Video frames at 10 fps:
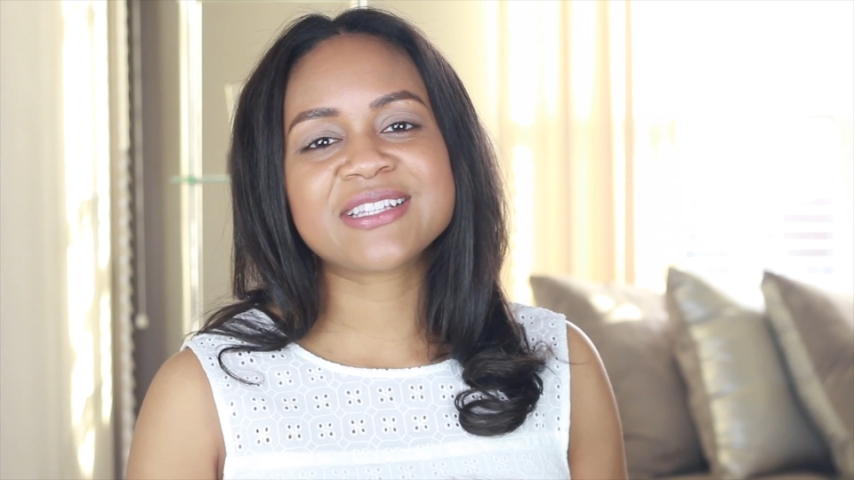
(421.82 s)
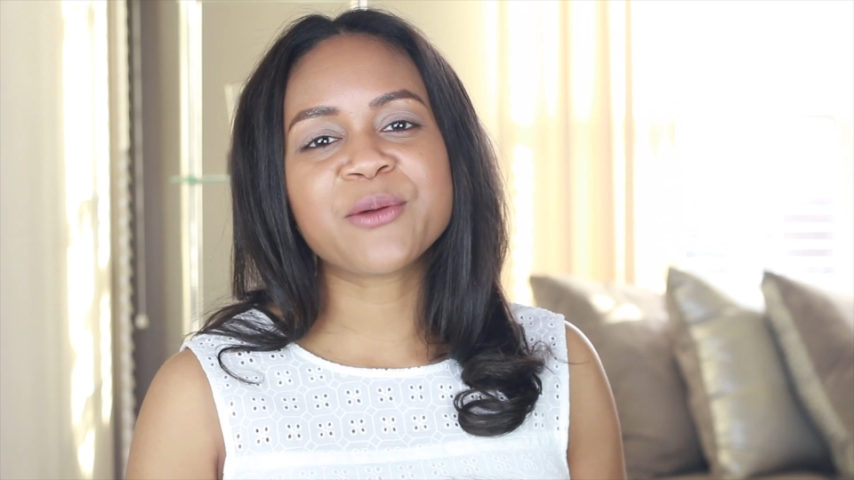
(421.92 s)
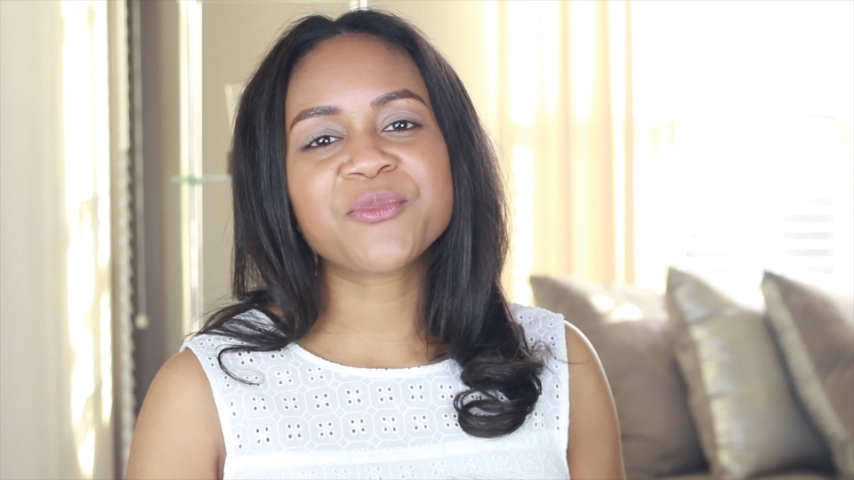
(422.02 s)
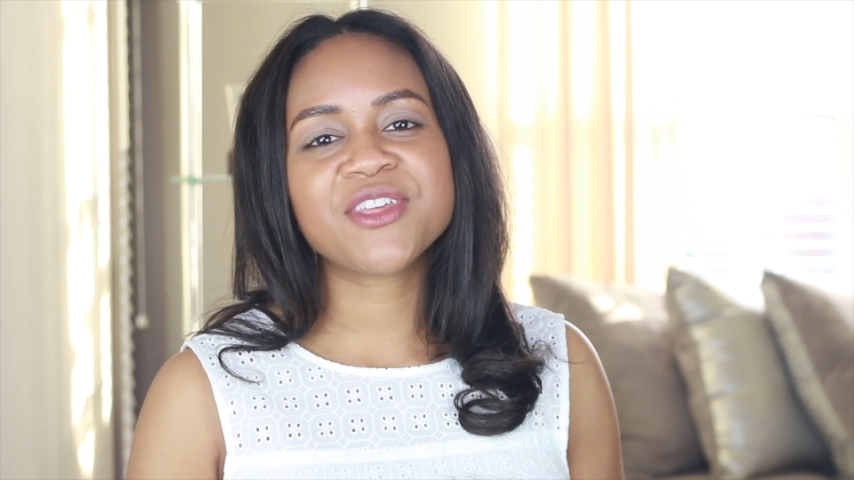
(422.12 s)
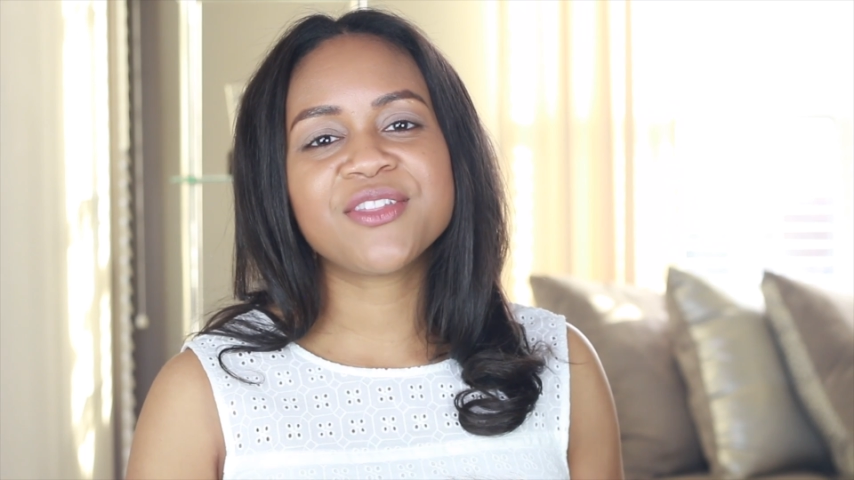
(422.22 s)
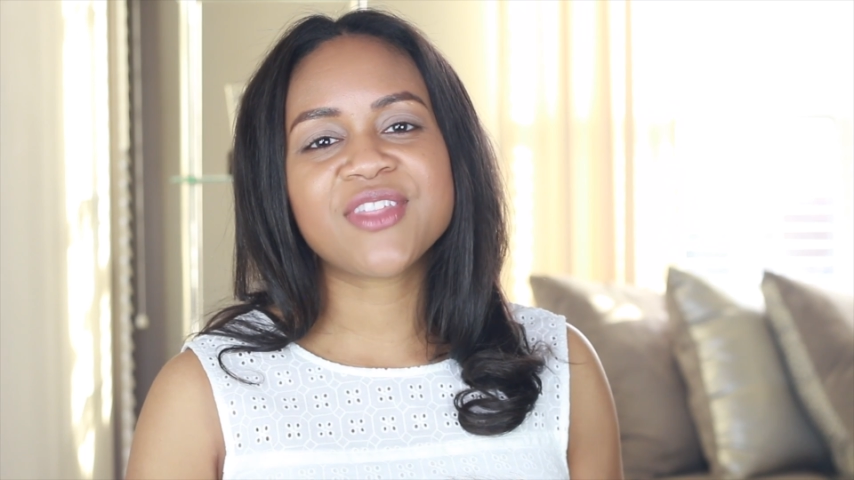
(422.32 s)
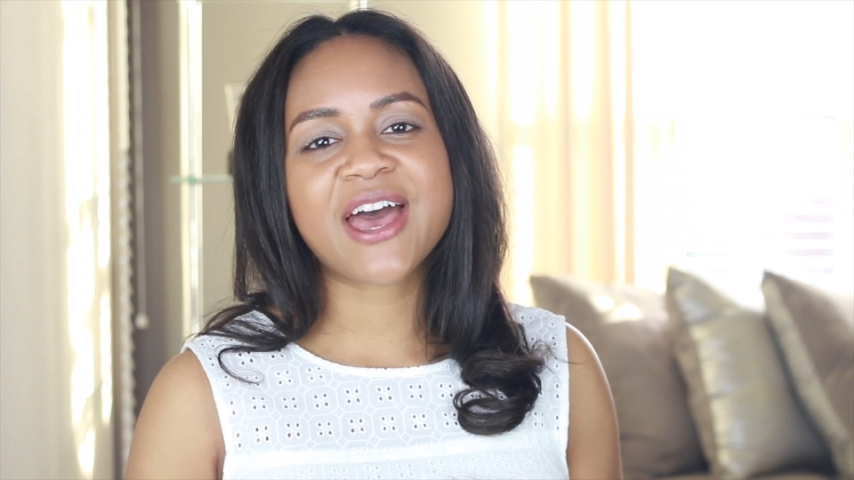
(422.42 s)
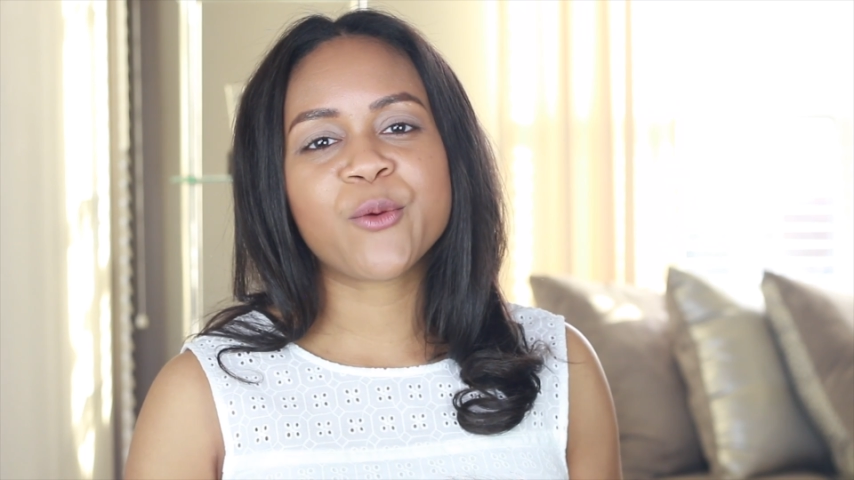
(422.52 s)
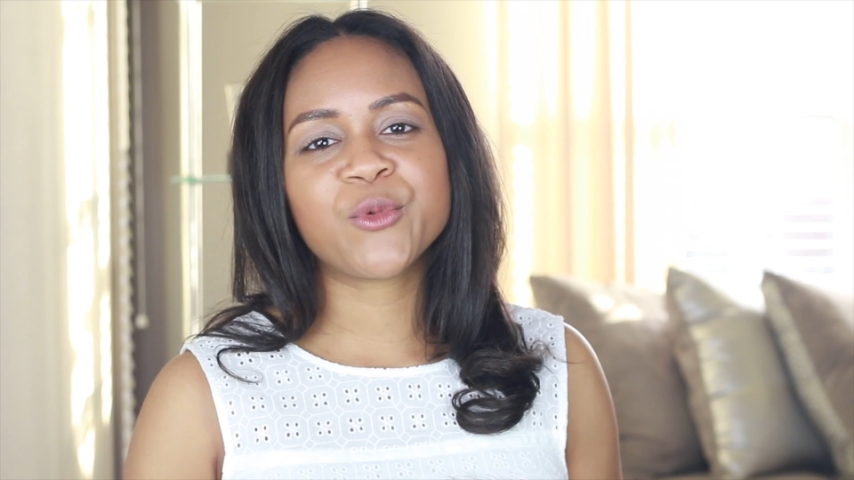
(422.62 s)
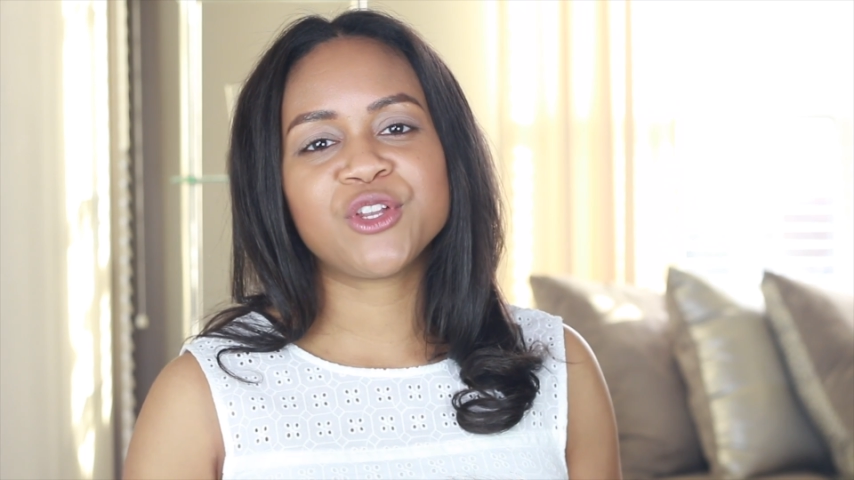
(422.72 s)
something
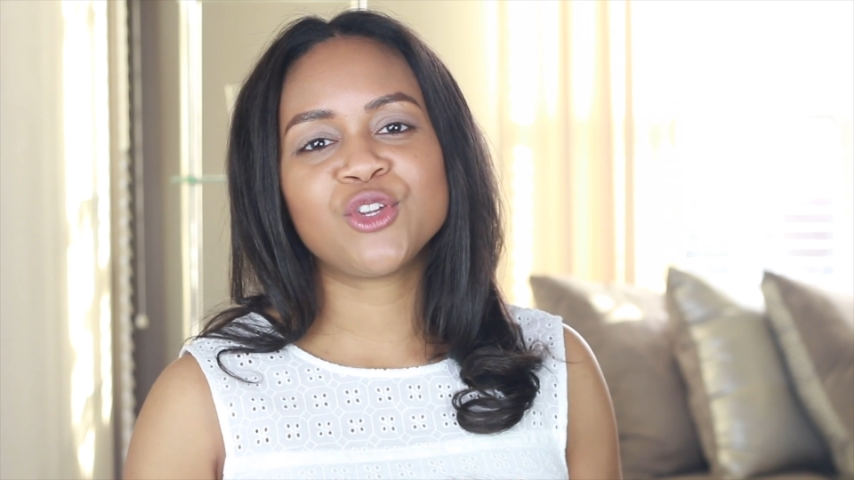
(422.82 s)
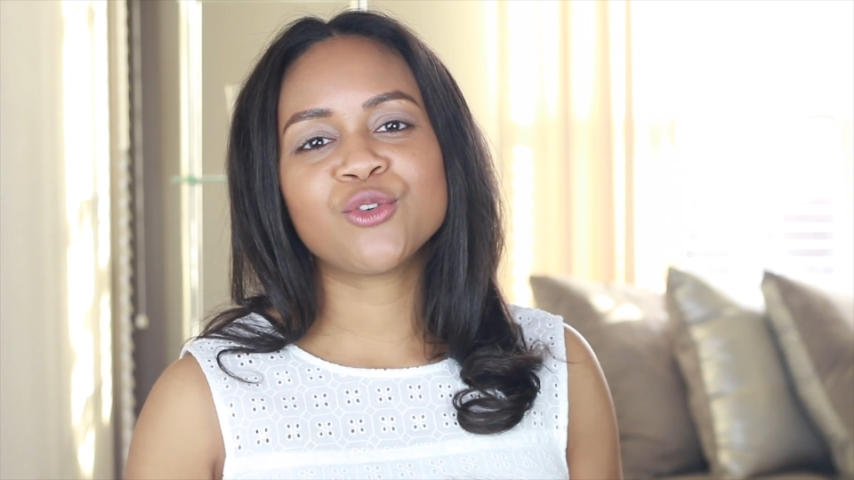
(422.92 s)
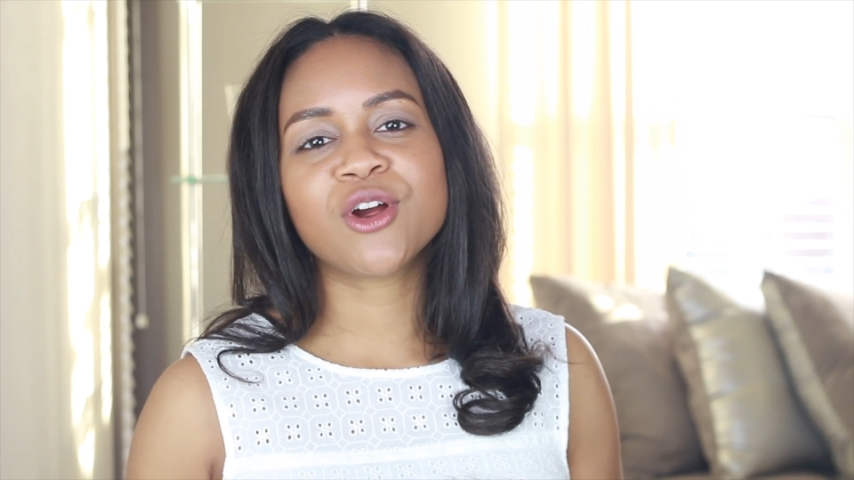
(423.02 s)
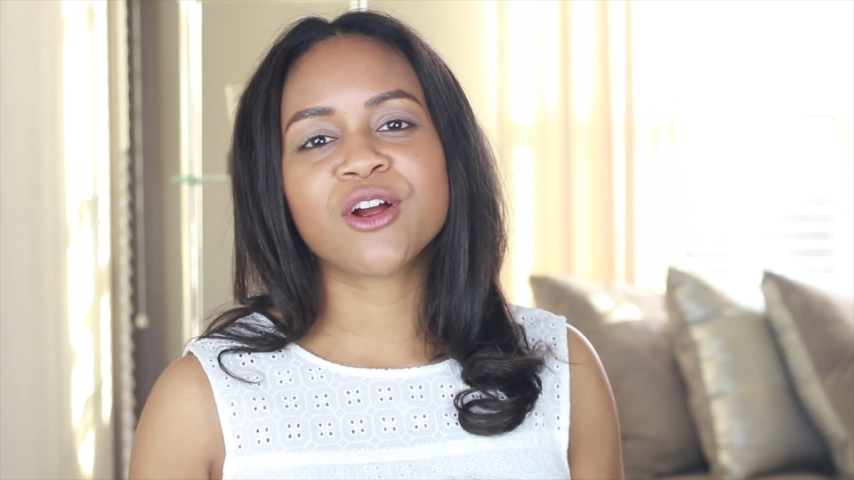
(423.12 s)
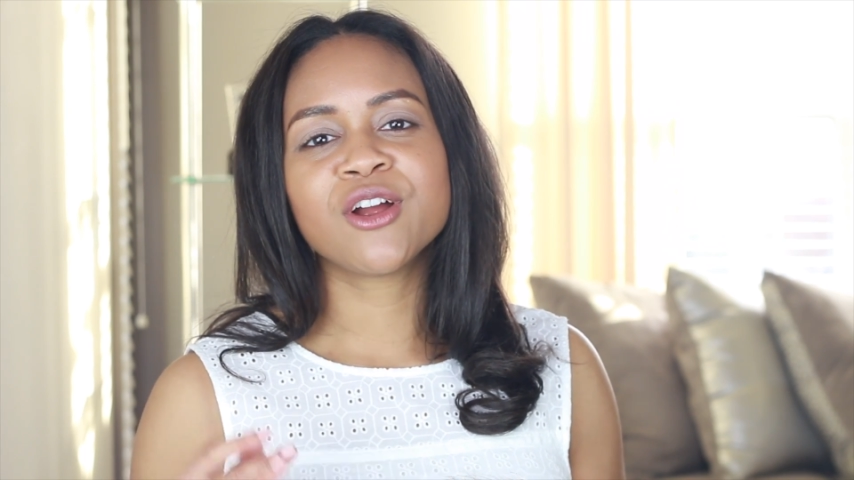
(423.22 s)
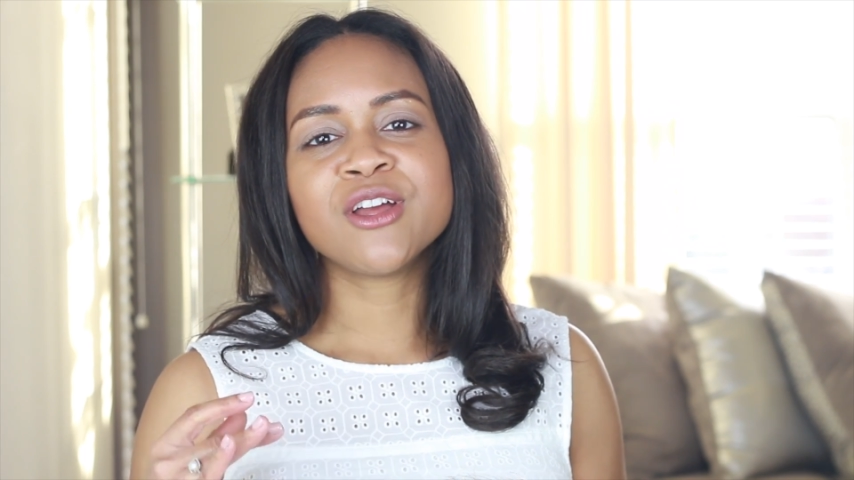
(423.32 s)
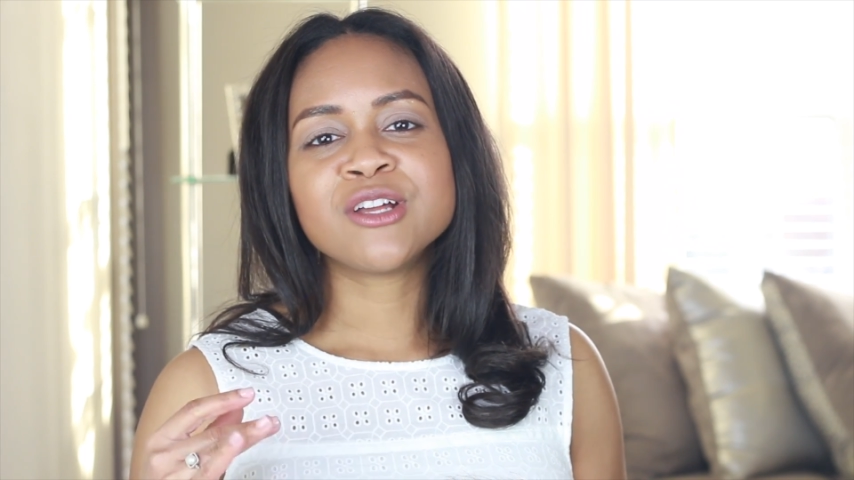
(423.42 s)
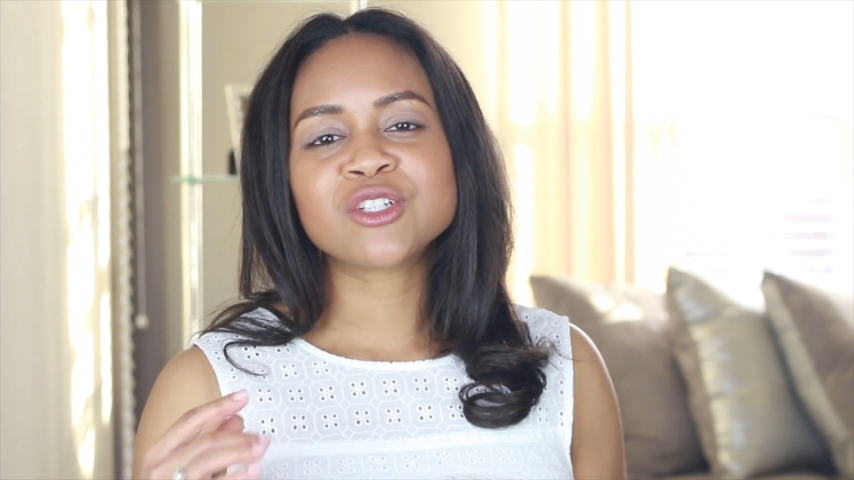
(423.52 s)
that when you are